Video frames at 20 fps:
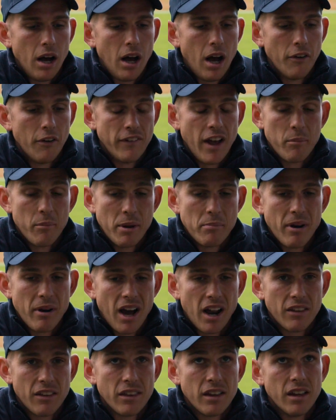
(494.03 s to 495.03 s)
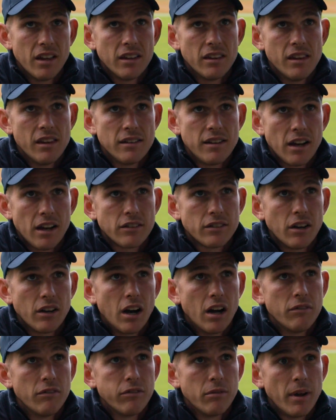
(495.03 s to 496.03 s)
I've now been part of the Dutch
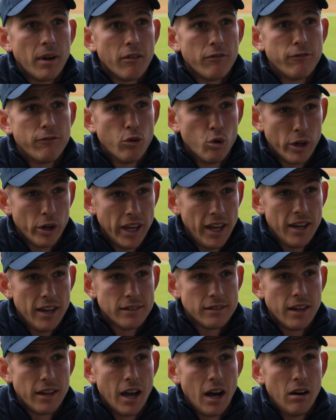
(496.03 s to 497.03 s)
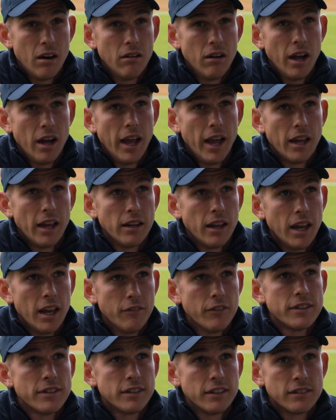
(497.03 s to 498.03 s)
side for about 4 years now, and
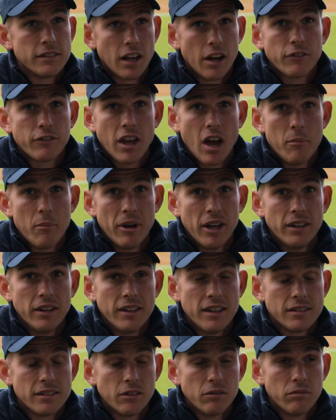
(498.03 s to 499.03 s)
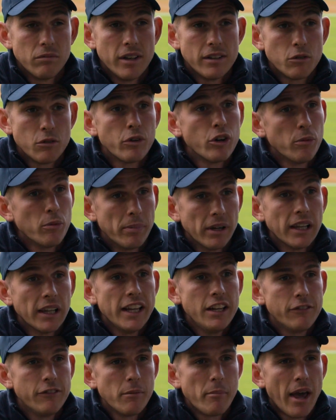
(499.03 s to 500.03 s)
even since I've come in, there's a real
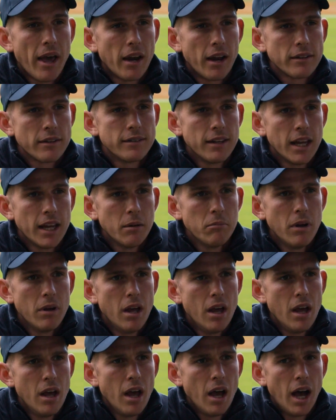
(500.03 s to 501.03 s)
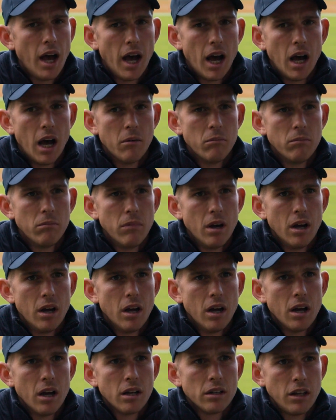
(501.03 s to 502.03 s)
belief about our team,
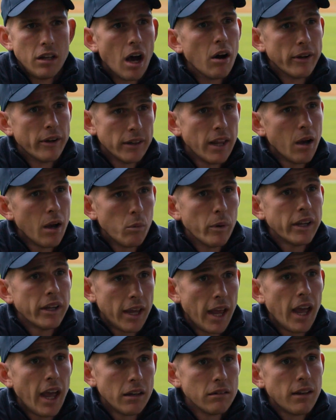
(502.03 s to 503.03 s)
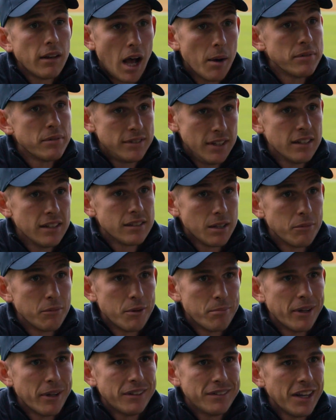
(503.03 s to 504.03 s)
knowing that we can upset some of
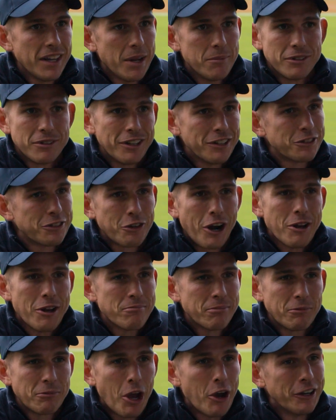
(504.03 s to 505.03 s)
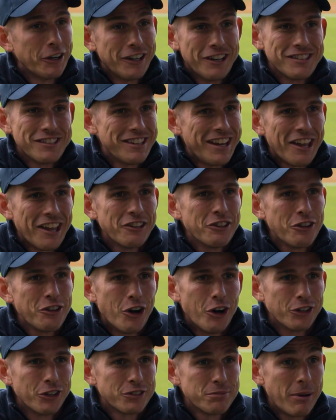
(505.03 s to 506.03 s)
the big teams, and it's great going in as the
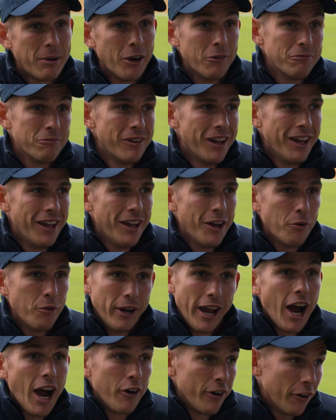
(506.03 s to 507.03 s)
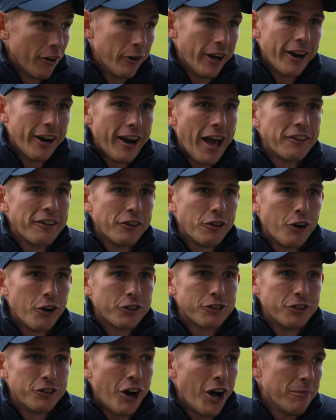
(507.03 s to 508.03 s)
underdogs. But we are an
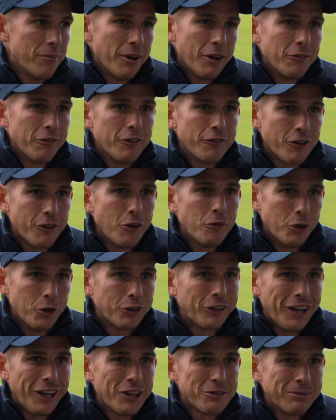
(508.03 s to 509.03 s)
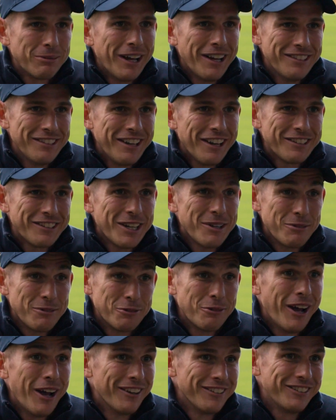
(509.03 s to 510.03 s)
underdog side, but we've got world-class players in our team
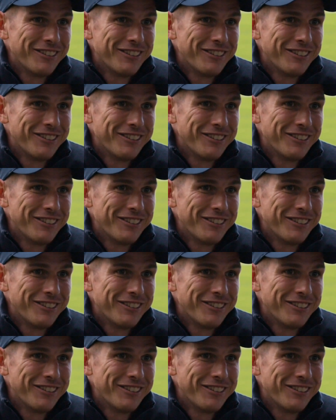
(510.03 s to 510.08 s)
as well.